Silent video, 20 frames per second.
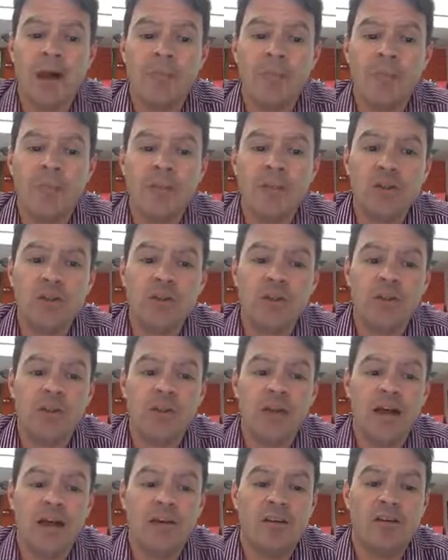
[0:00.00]
Be sure
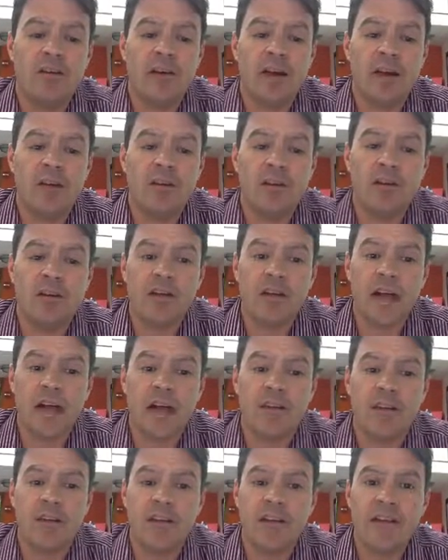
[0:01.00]
that you kind of look
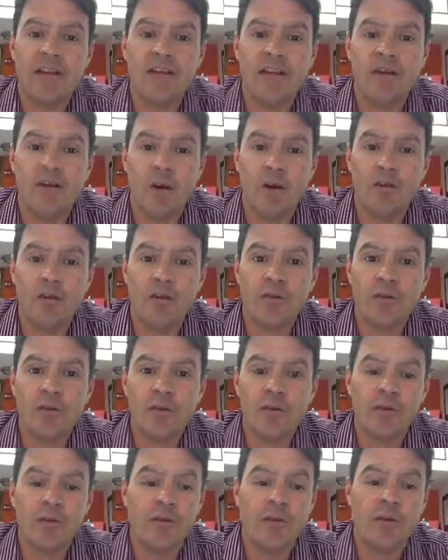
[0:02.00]
at the lesson
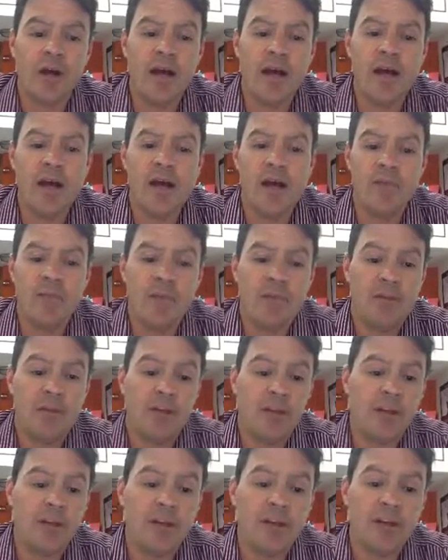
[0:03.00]
overview and maybe
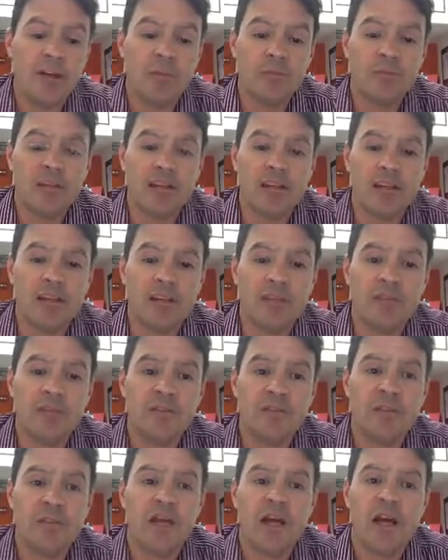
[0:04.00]
the learning
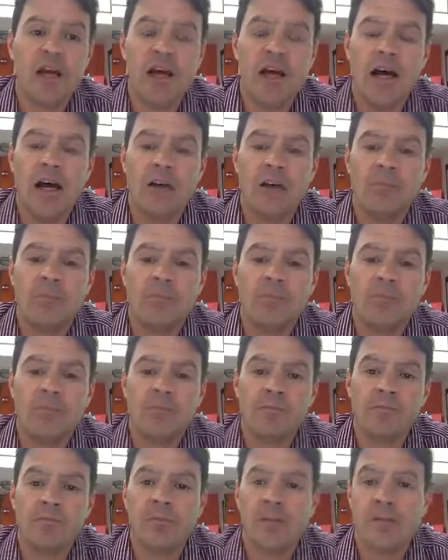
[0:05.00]
objectives
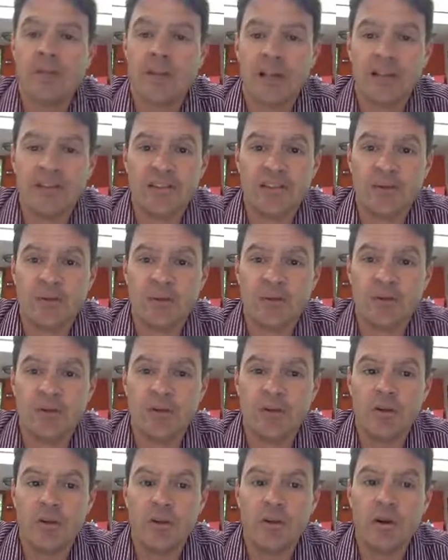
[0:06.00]
for the lesson before
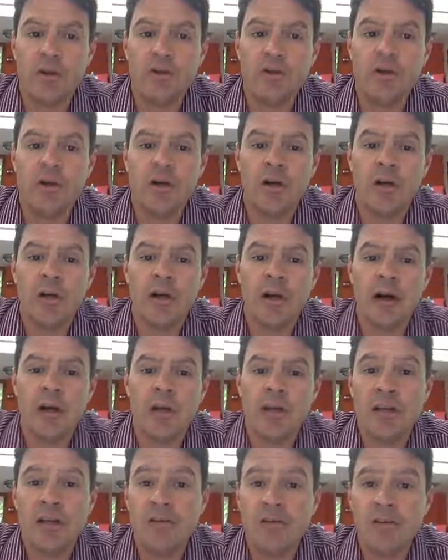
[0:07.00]
you go
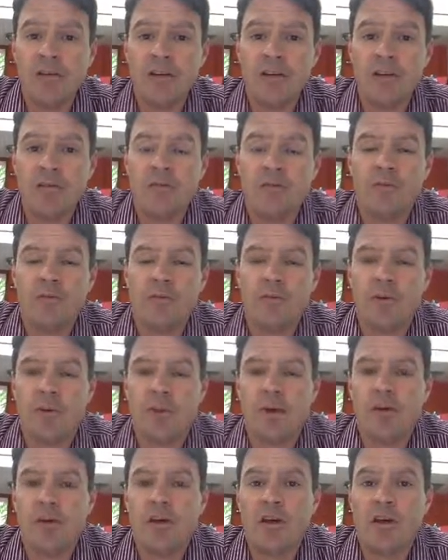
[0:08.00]
into it, so
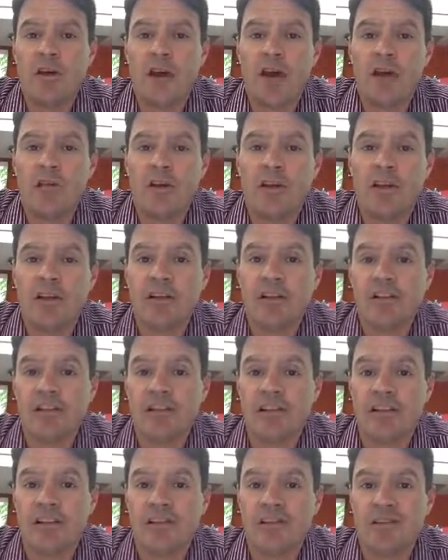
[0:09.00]
that way you have a clear
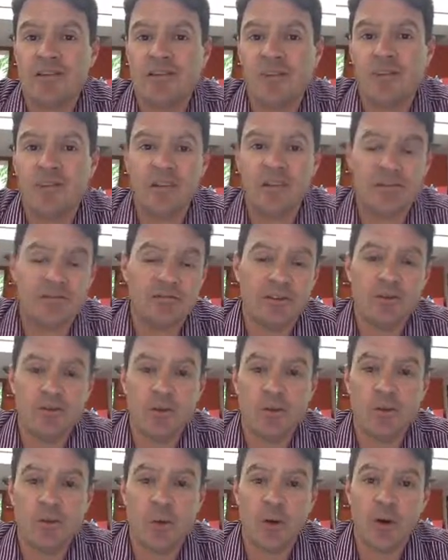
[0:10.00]
sense if you need to
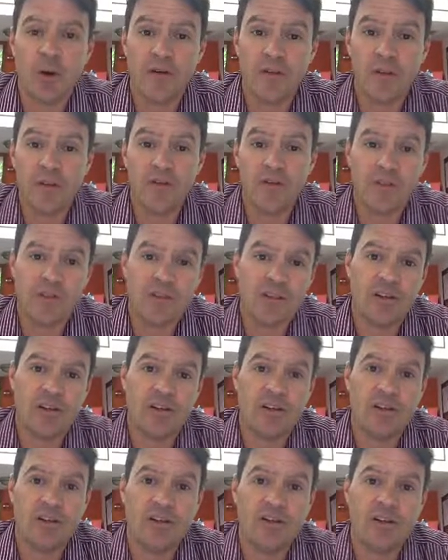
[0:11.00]
review more of this
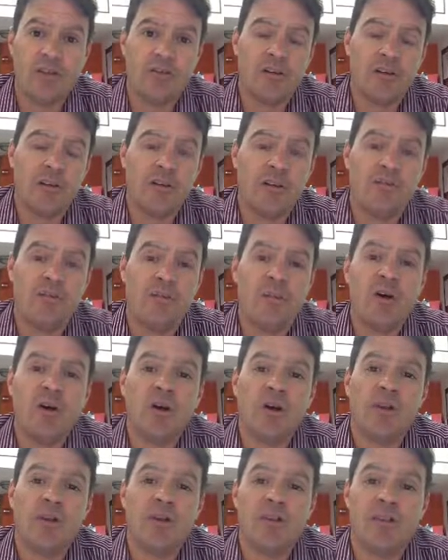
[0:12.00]
material if you're not
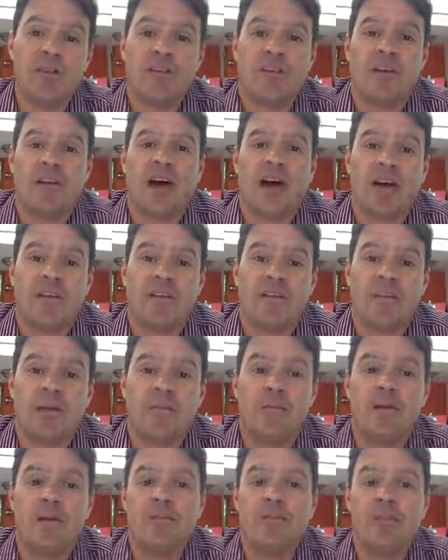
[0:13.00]
familiar with this
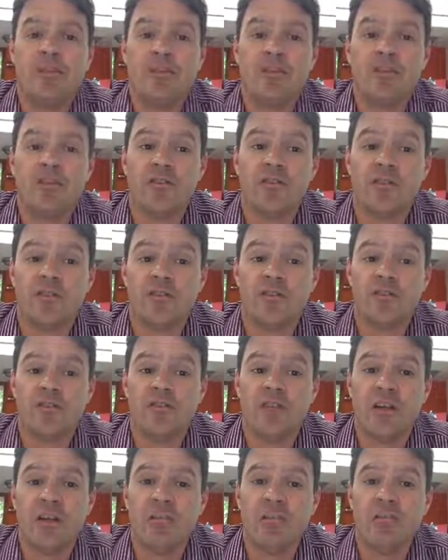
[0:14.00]
concept of digital
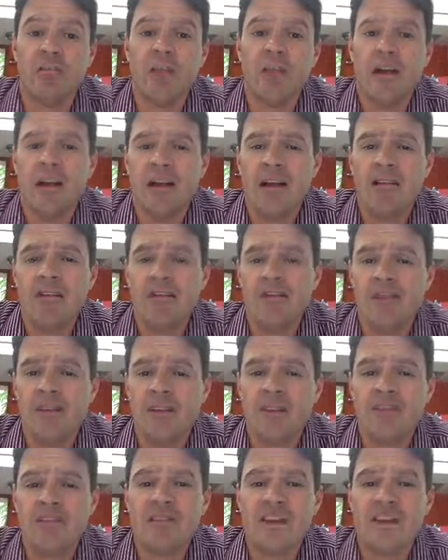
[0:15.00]
citizenship. And so for
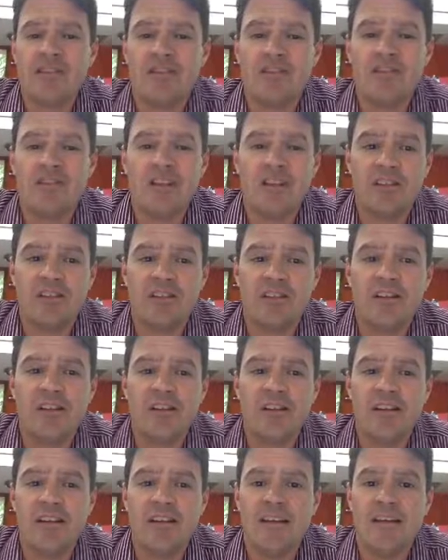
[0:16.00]
this lesson, you can
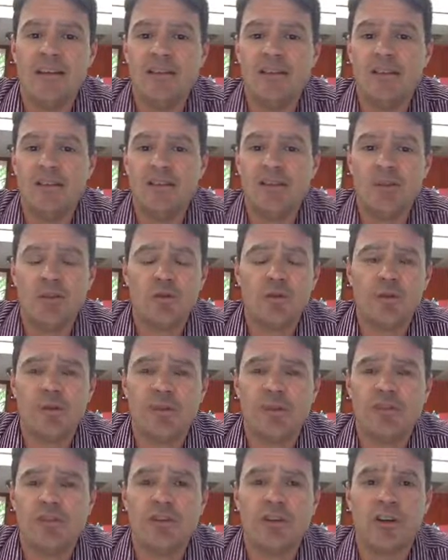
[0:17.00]
see is that just
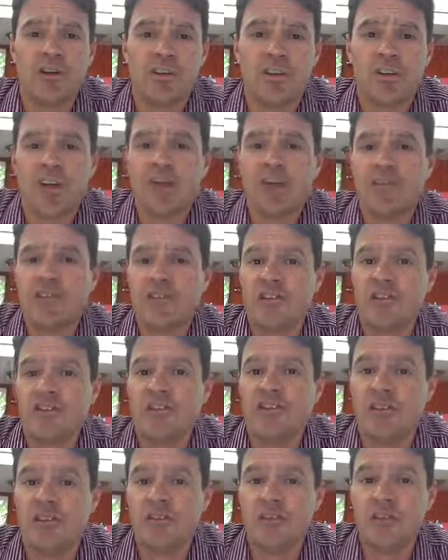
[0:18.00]
we're starting the
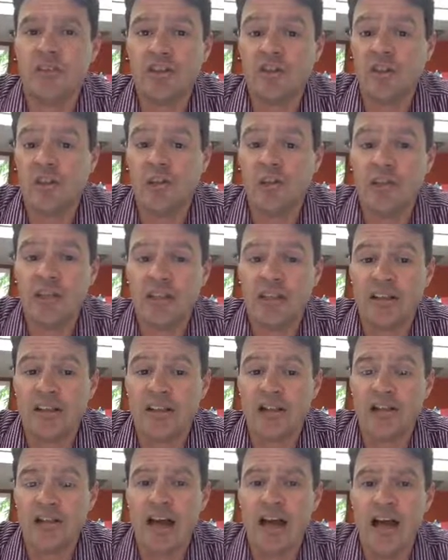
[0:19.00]
conversation of digital media in
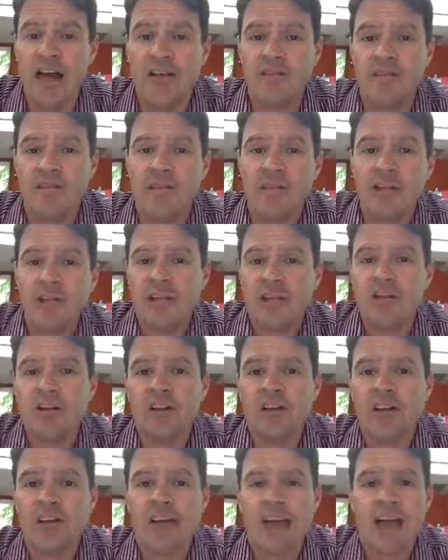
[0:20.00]
our lives,
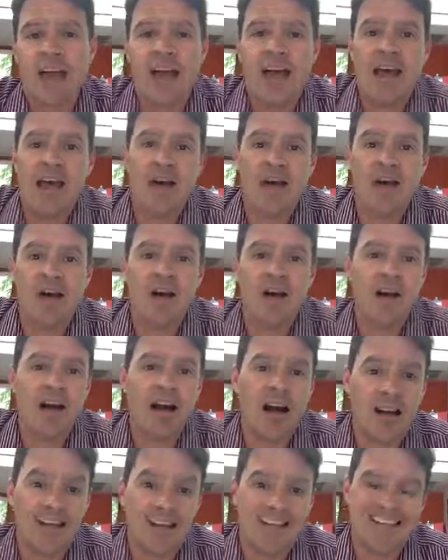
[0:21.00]
looking at our
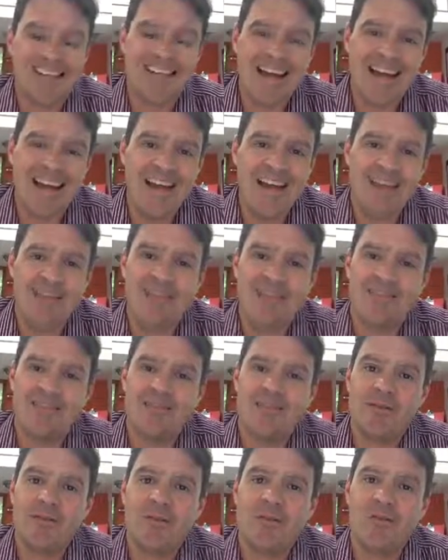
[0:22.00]
constant access
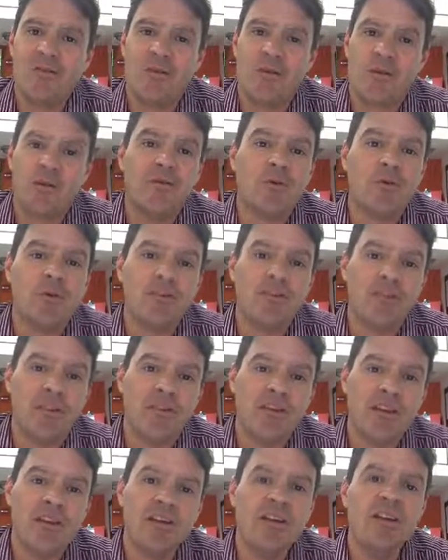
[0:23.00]
to it
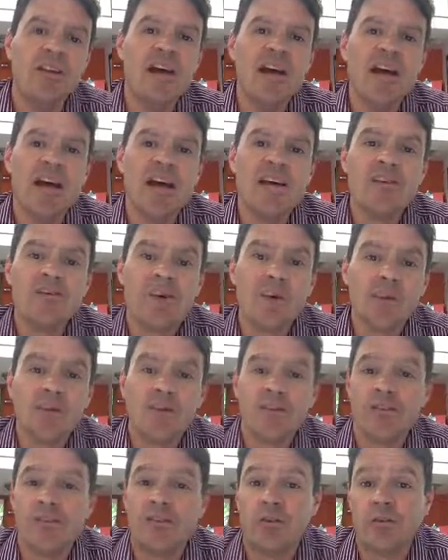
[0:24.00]
24/7, as well as
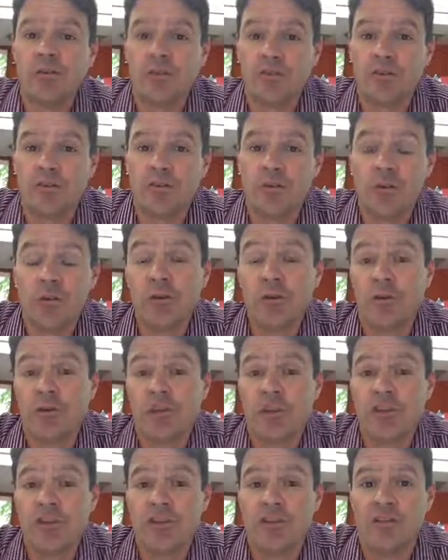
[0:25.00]
the social
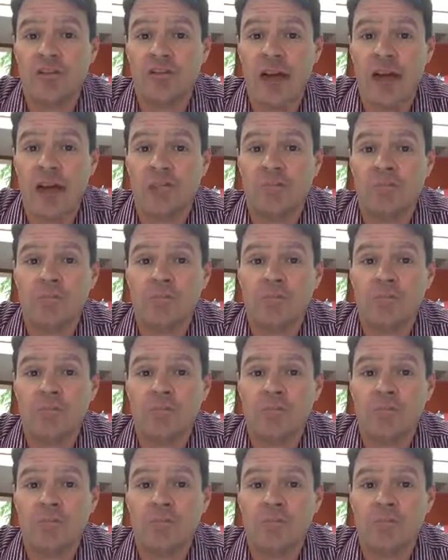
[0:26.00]
nature of that.